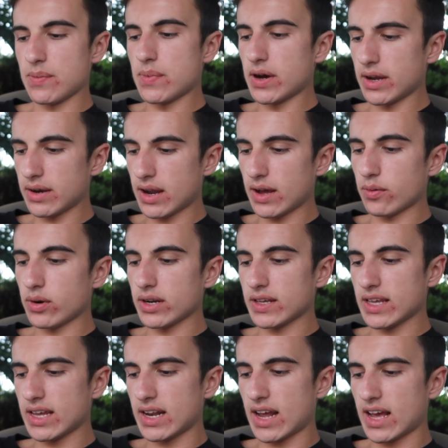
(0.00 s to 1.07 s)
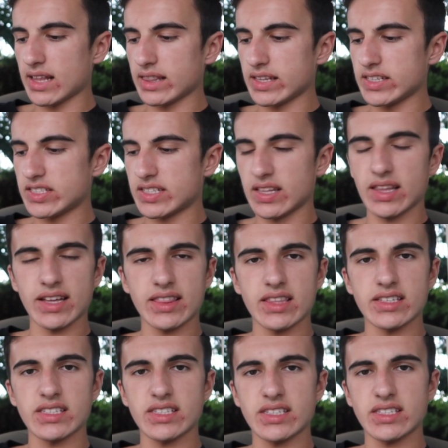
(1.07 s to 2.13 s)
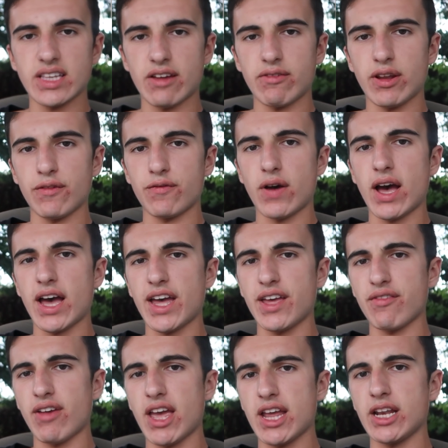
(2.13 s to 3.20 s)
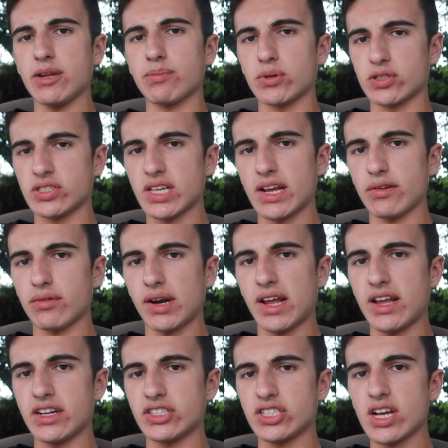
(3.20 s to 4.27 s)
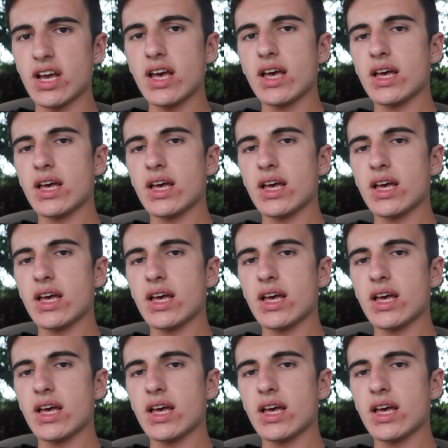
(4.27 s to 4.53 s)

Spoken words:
but I want to get at least in like the 75-80% range,